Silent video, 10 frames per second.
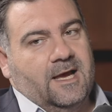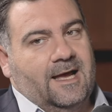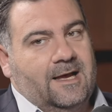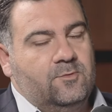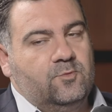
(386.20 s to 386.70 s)

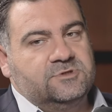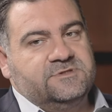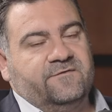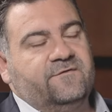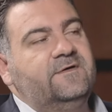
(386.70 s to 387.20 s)
How was
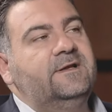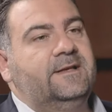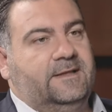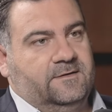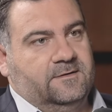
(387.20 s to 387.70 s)
the
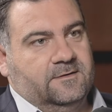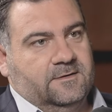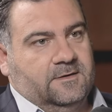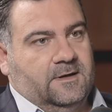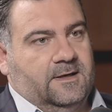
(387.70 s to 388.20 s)
feeling
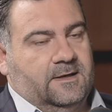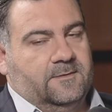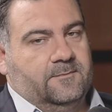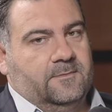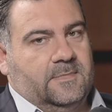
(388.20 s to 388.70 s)

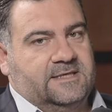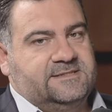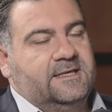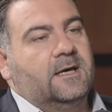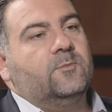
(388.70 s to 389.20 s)
as
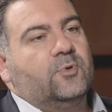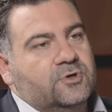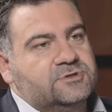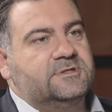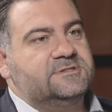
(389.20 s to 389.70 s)
a young
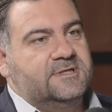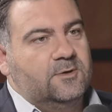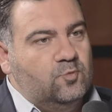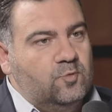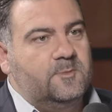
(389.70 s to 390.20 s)
person, as a
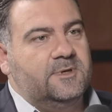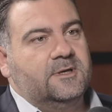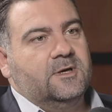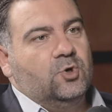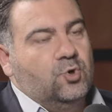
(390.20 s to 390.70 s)
young woman,
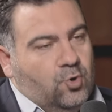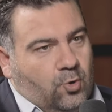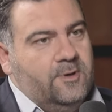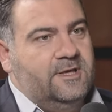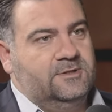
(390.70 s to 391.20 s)

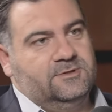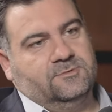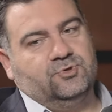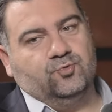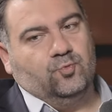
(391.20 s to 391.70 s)
going
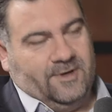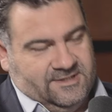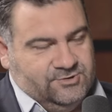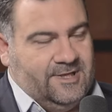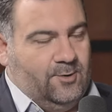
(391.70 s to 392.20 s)
into what
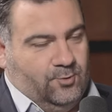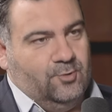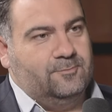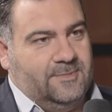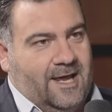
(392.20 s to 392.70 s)
is
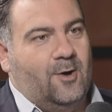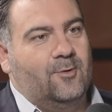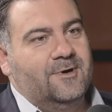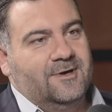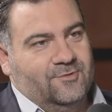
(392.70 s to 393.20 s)

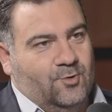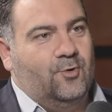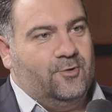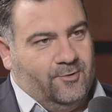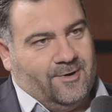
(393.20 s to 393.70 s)
now the
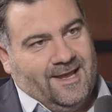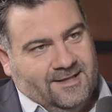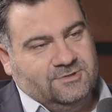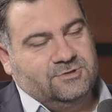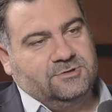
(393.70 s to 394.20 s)
corner
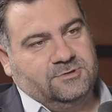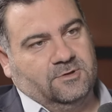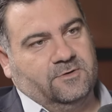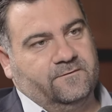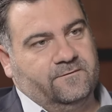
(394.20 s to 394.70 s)
edge
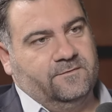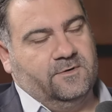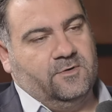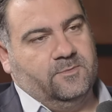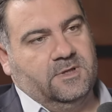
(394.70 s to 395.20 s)
of the
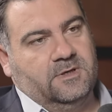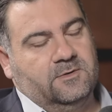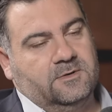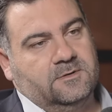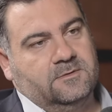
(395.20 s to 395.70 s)
European
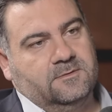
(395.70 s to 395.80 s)
Union?